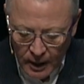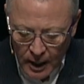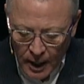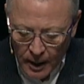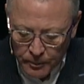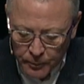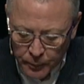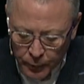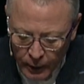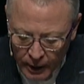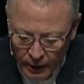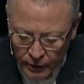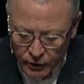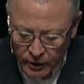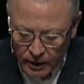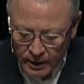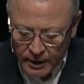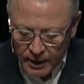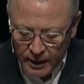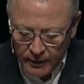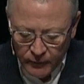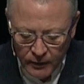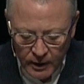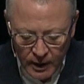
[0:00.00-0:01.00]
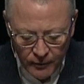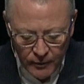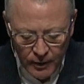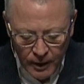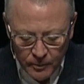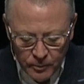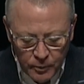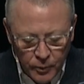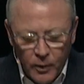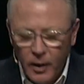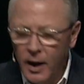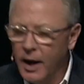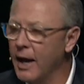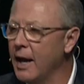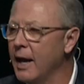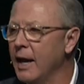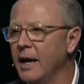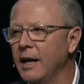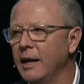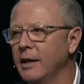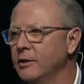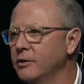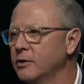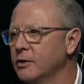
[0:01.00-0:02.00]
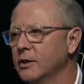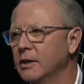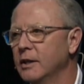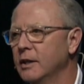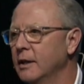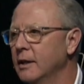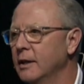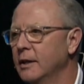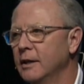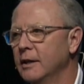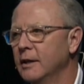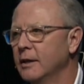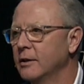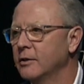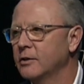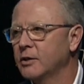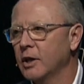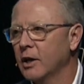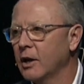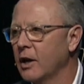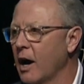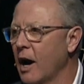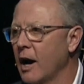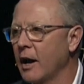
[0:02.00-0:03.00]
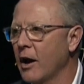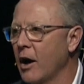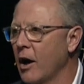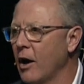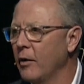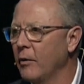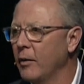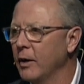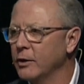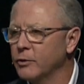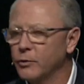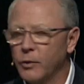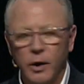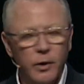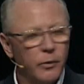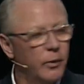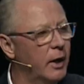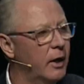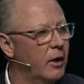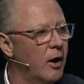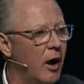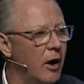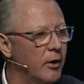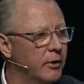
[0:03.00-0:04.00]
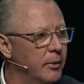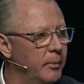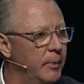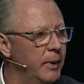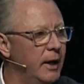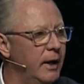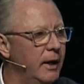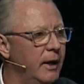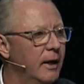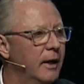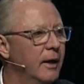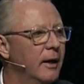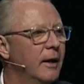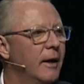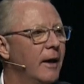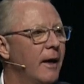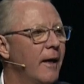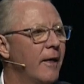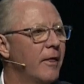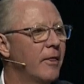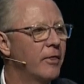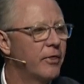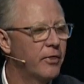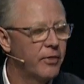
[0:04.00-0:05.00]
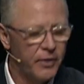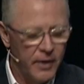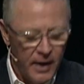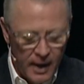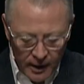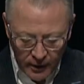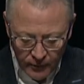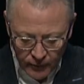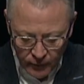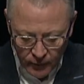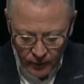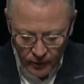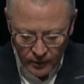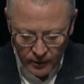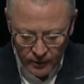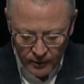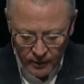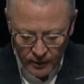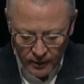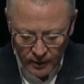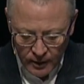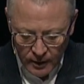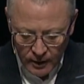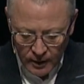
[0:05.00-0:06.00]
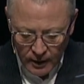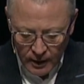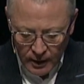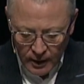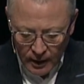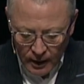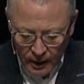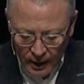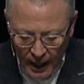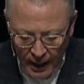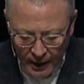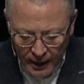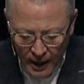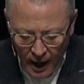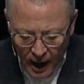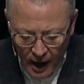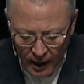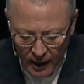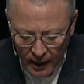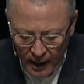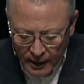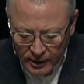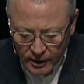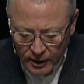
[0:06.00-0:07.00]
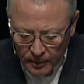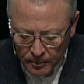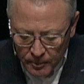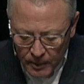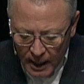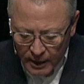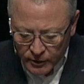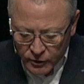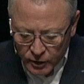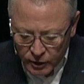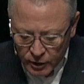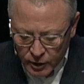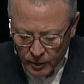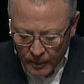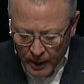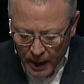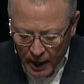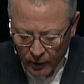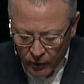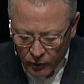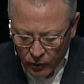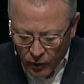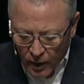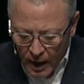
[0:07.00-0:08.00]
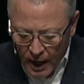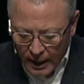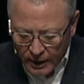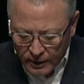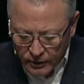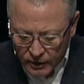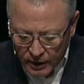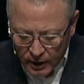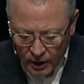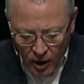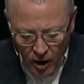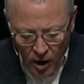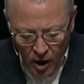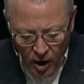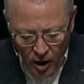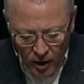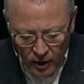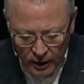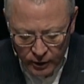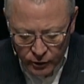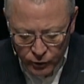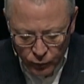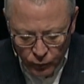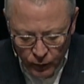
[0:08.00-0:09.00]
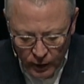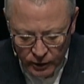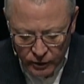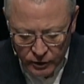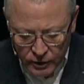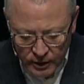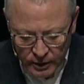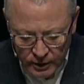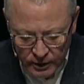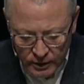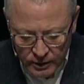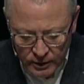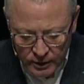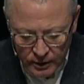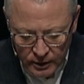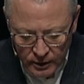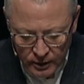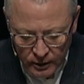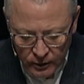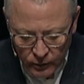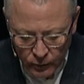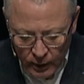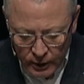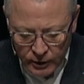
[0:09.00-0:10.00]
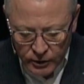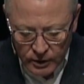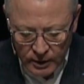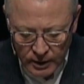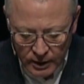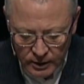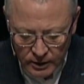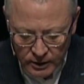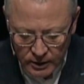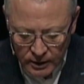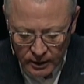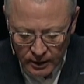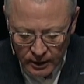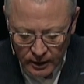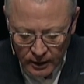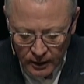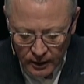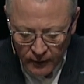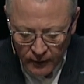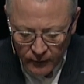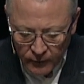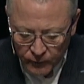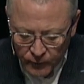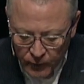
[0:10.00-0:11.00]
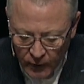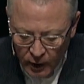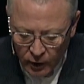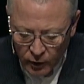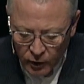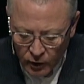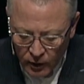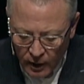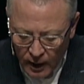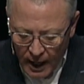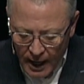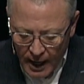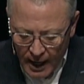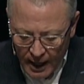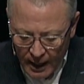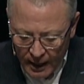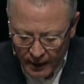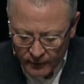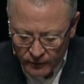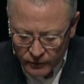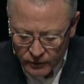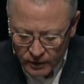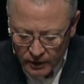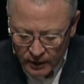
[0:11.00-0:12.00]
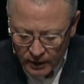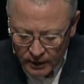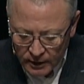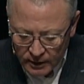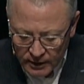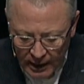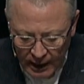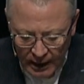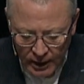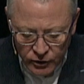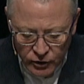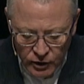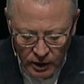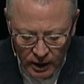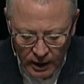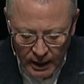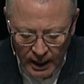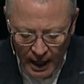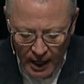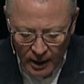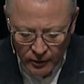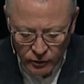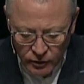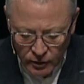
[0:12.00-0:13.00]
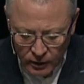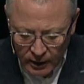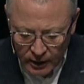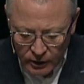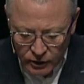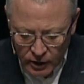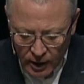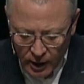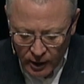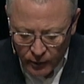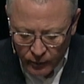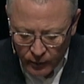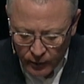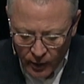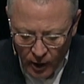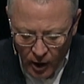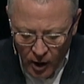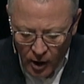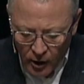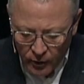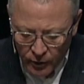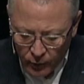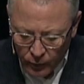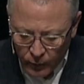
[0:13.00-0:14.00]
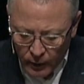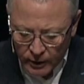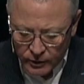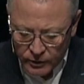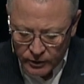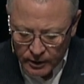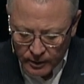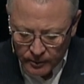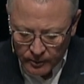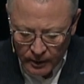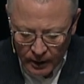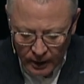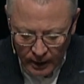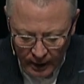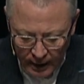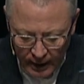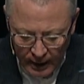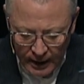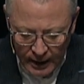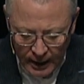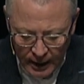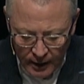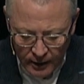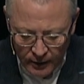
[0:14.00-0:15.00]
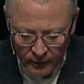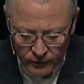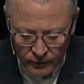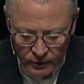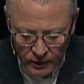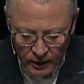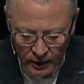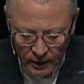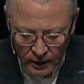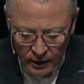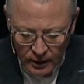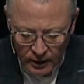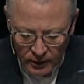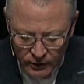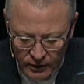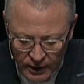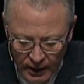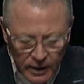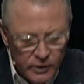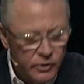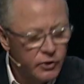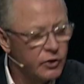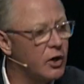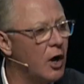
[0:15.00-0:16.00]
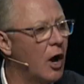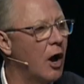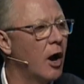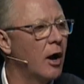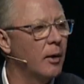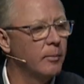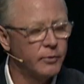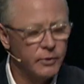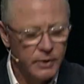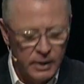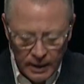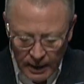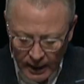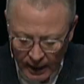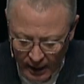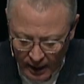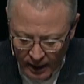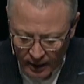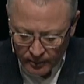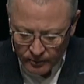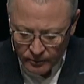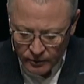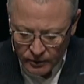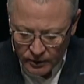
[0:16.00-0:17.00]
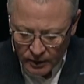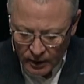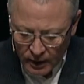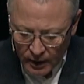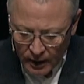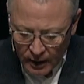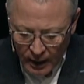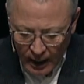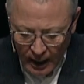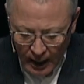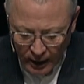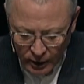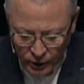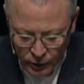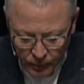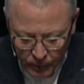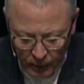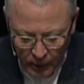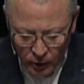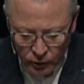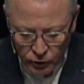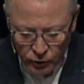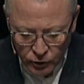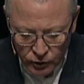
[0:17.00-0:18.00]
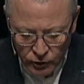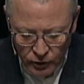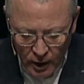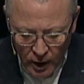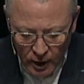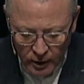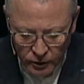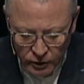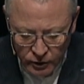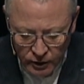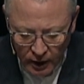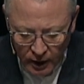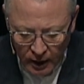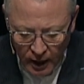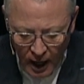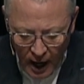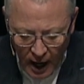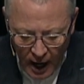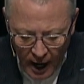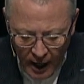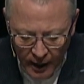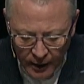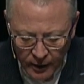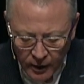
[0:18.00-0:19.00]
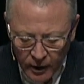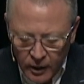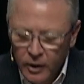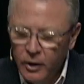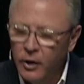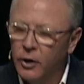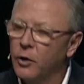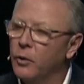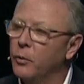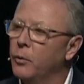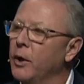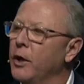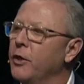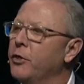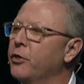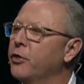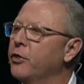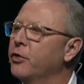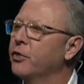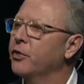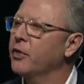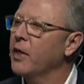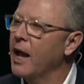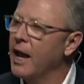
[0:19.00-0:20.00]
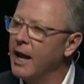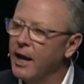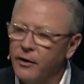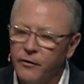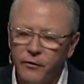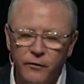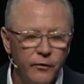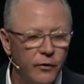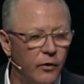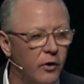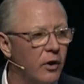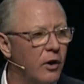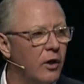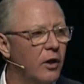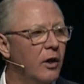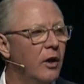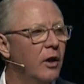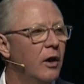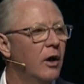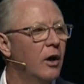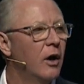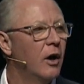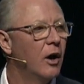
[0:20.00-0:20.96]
appreciative, giving praise to God always. What are we called to be? Thankful. Let, not, let the message about Christ and all its richness, richness fill your lives. Teach and counsel each other with all the wisdom he gives. Sing psalms and hymns and spiritual songs to God with thankful